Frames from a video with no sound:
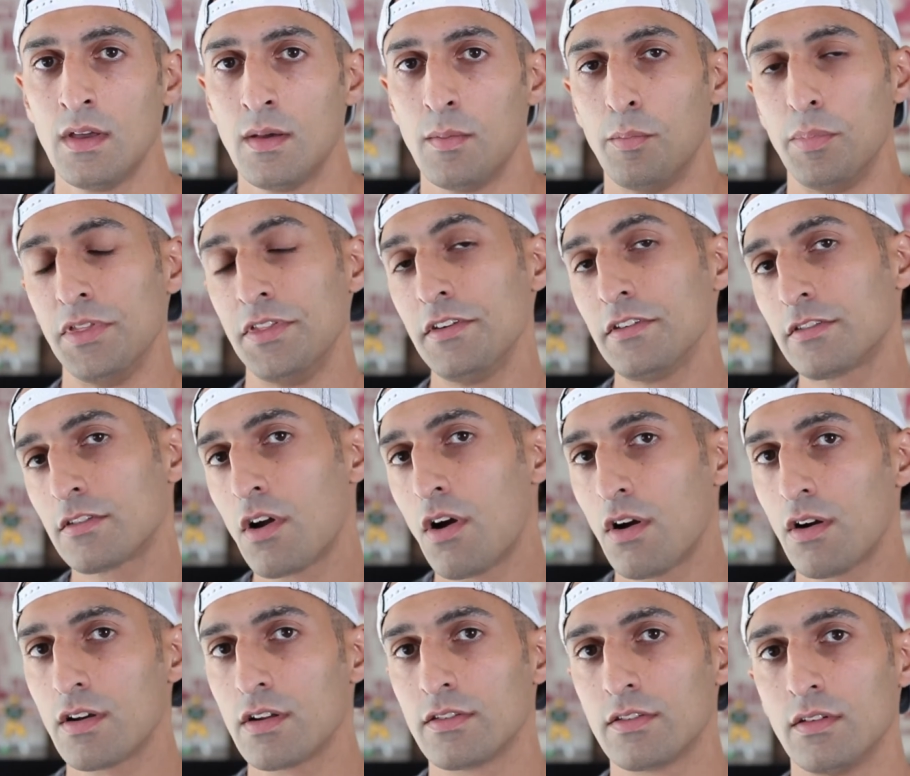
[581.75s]
But this
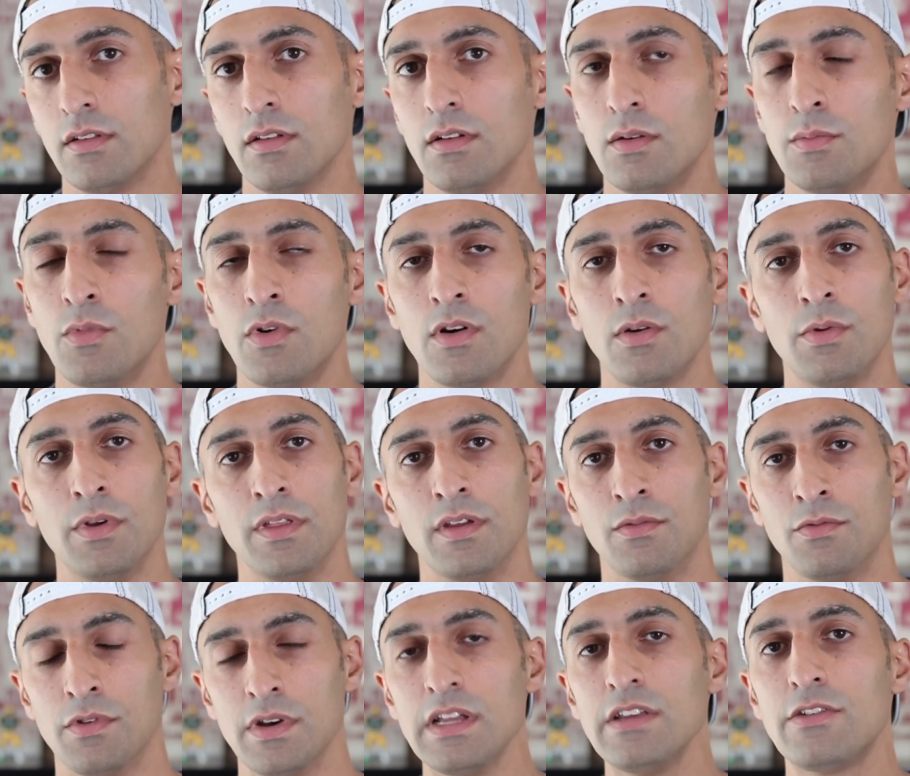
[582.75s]
card is a little more
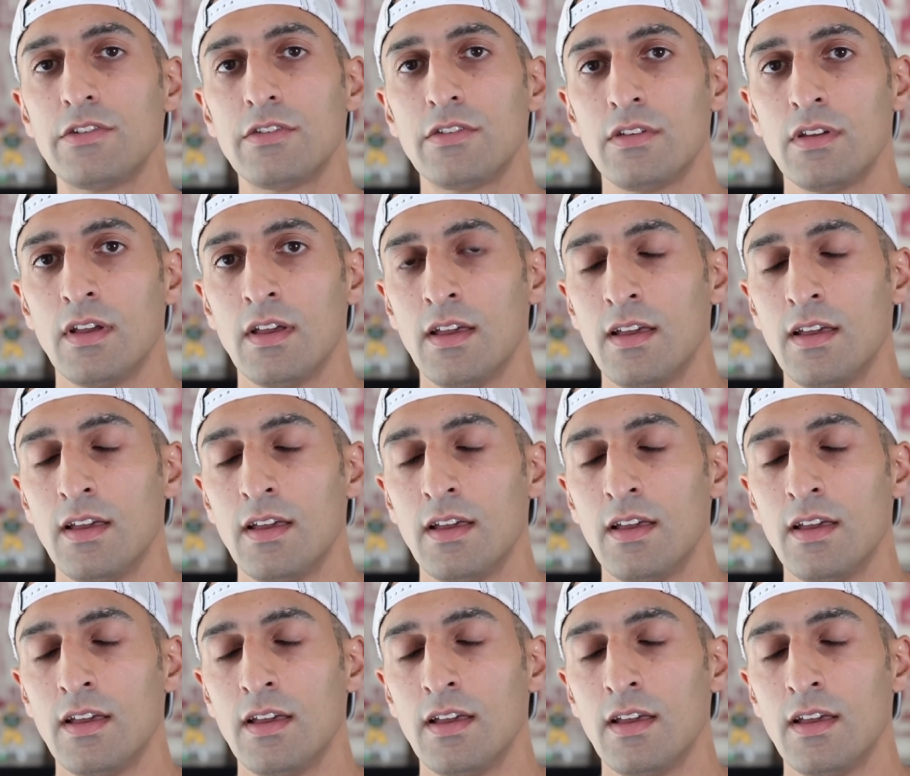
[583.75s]
within reach.